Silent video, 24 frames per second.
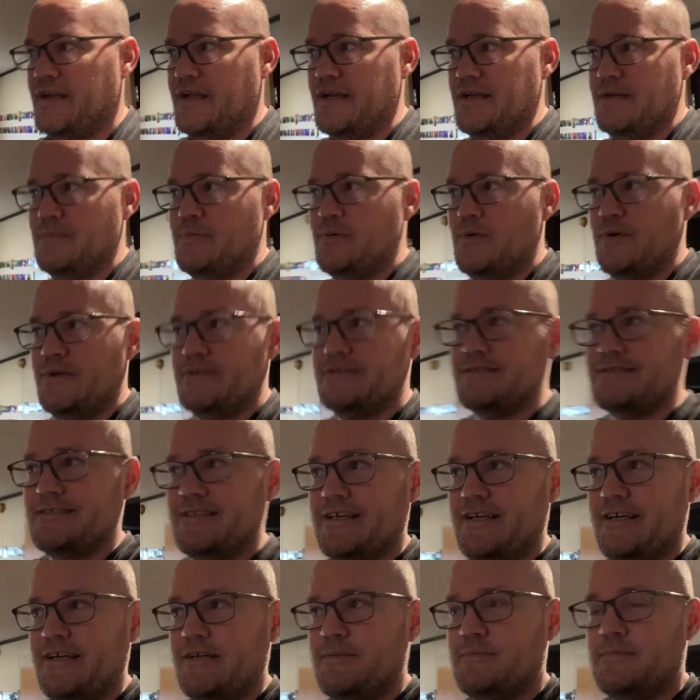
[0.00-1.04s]
any point in
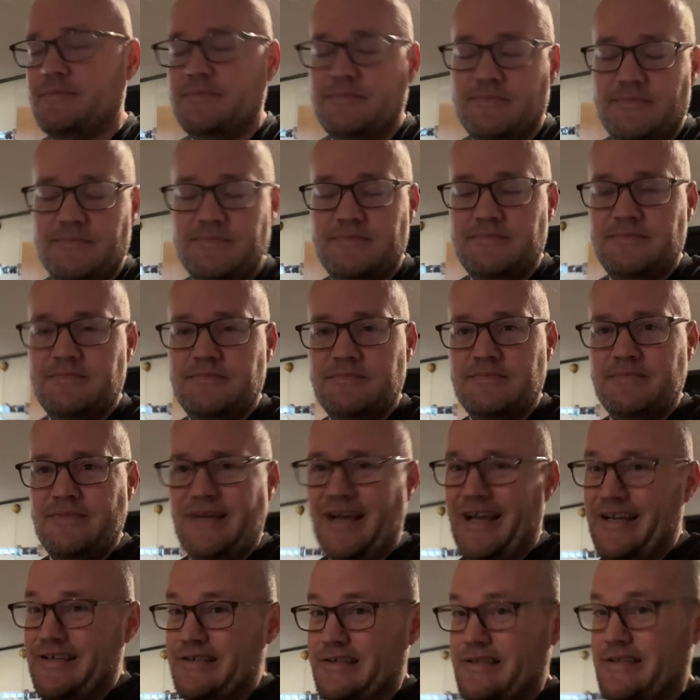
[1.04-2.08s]
time,
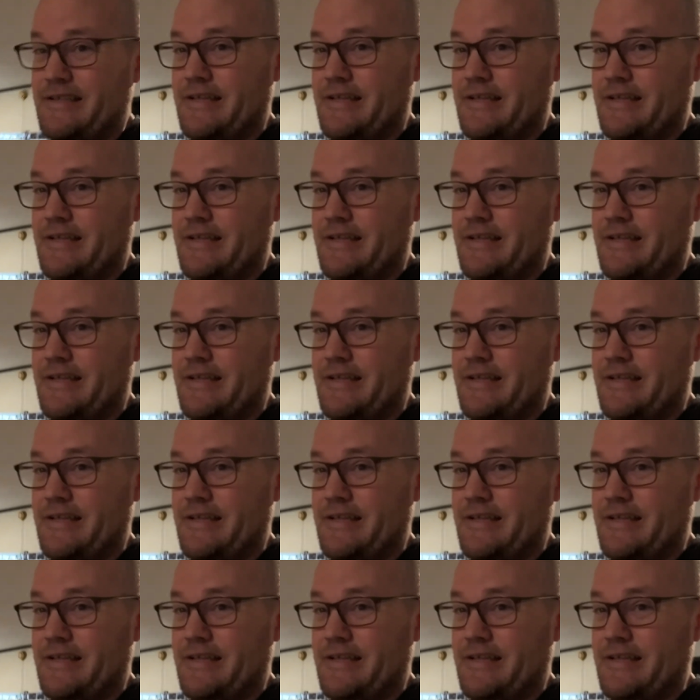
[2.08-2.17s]
I could